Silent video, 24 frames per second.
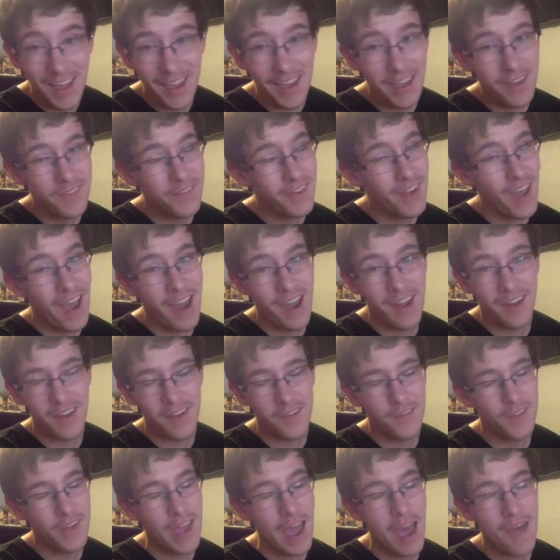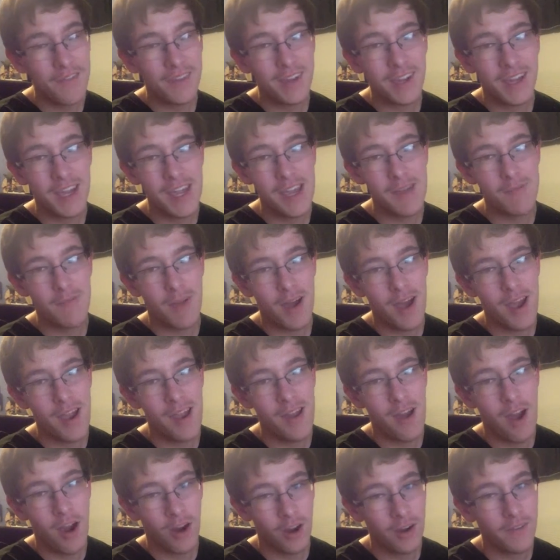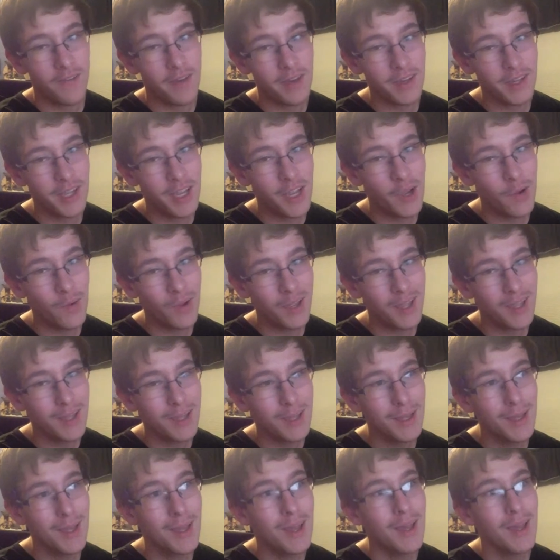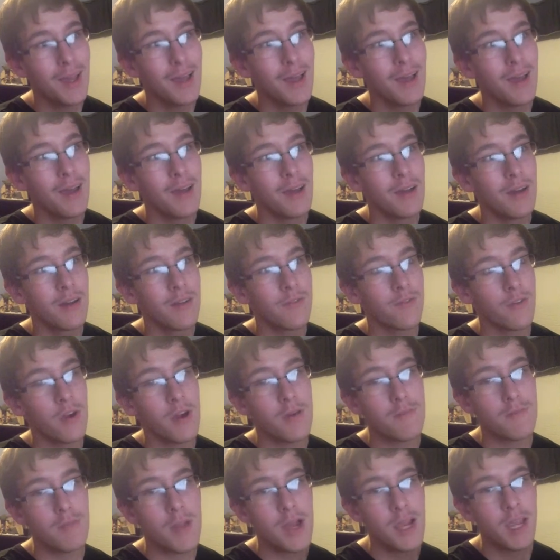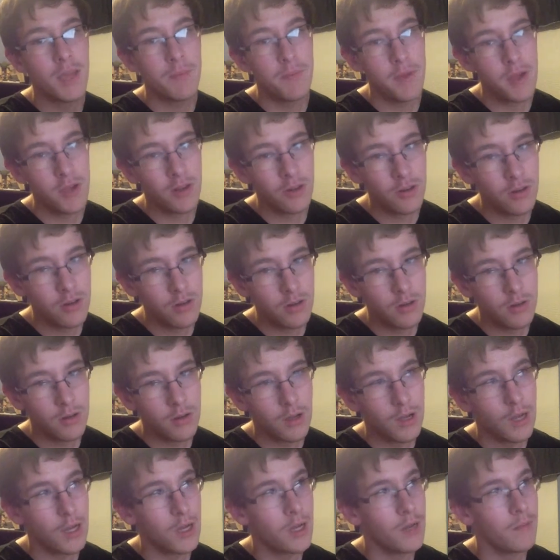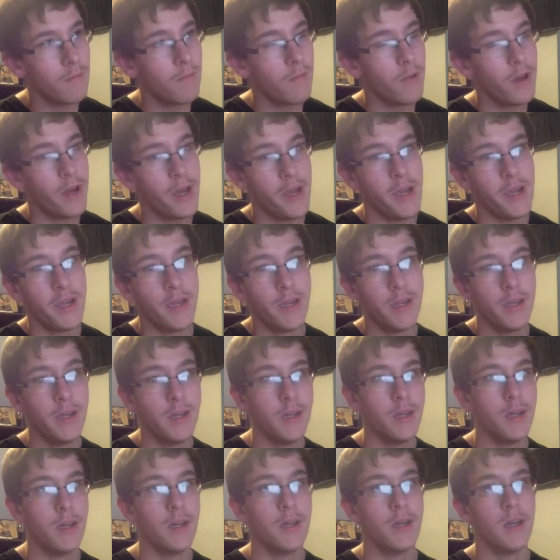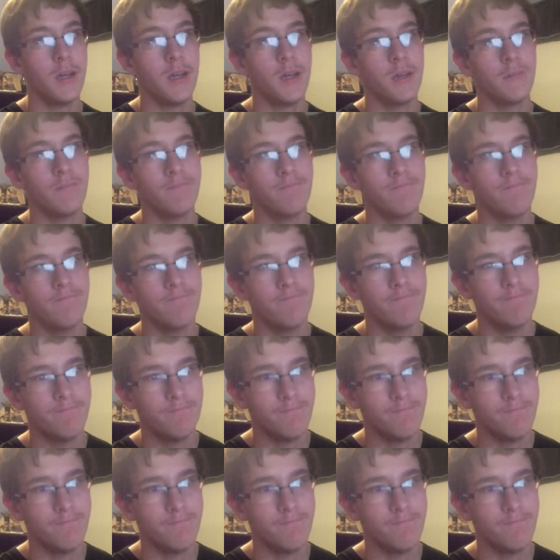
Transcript: if you have, if you haven't seen my other videos from my computer, um, like, um,